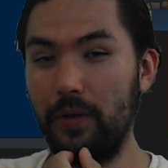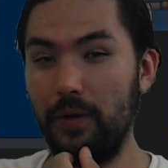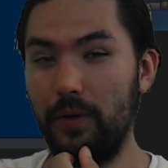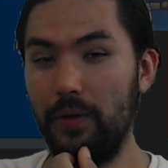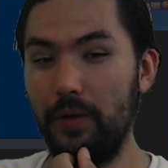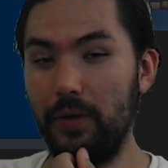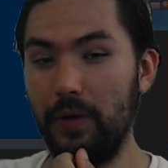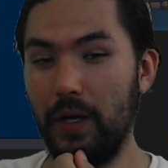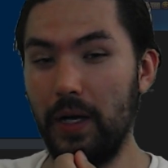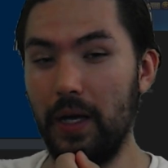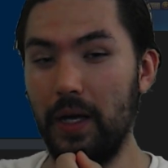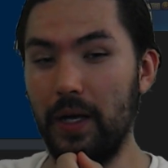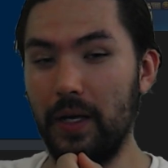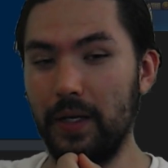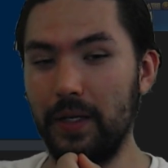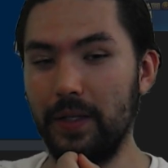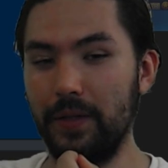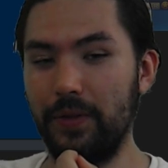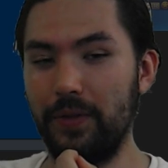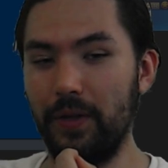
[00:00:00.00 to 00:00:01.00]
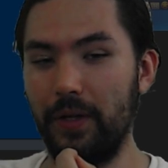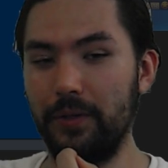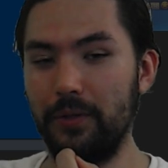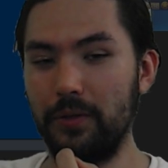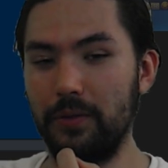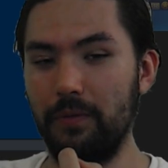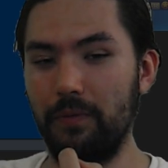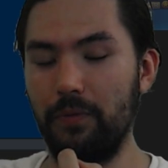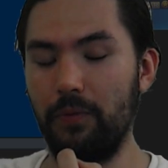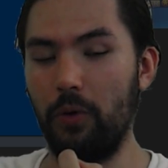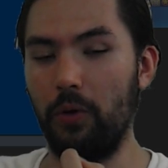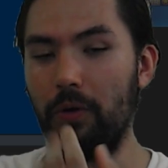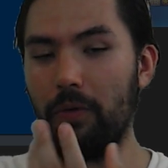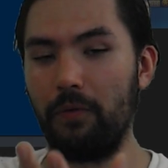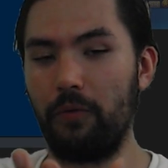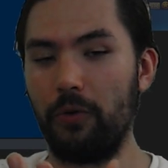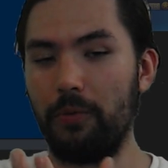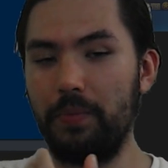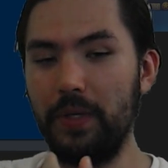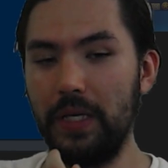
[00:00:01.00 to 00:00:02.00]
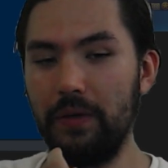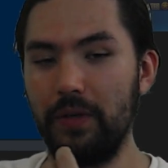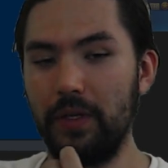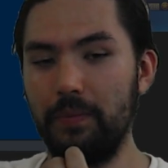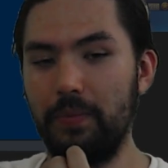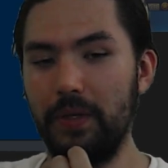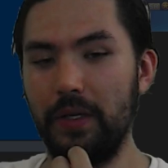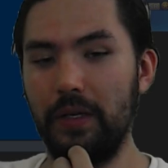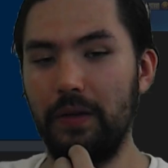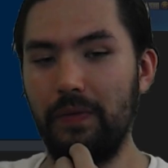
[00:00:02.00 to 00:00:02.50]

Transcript: a Thunder, for PvP,